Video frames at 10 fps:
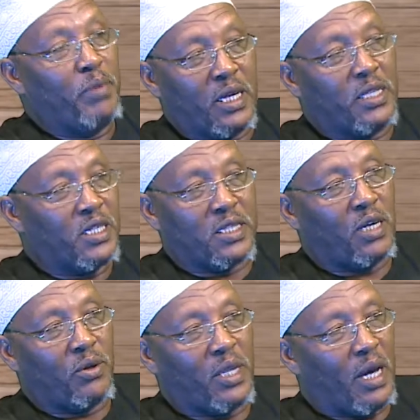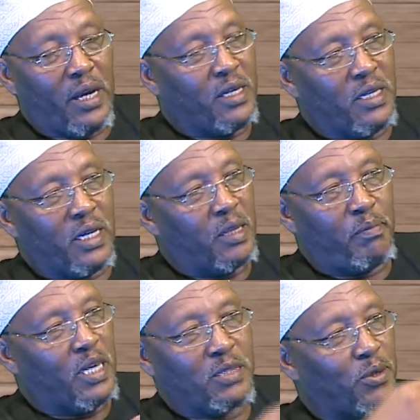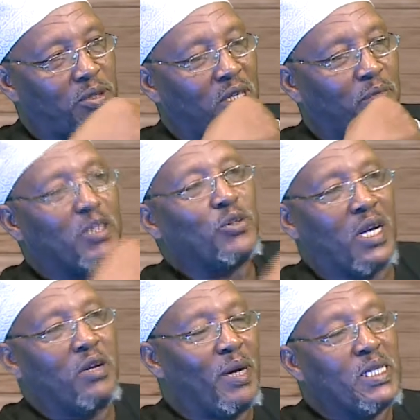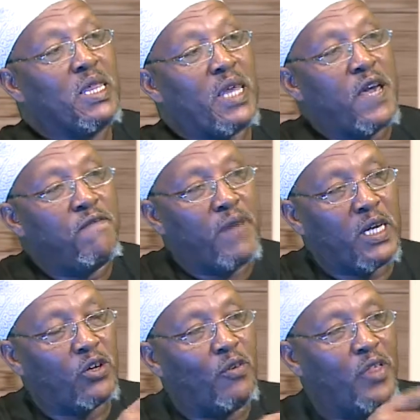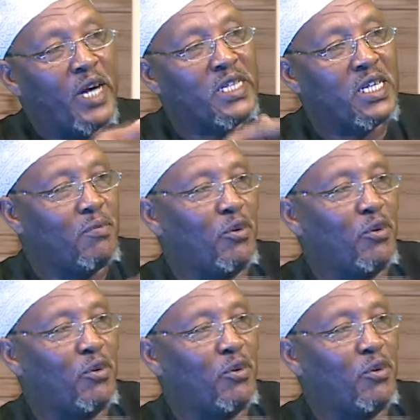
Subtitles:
registered on the ID and the passport. But you can imagine the effect of that name on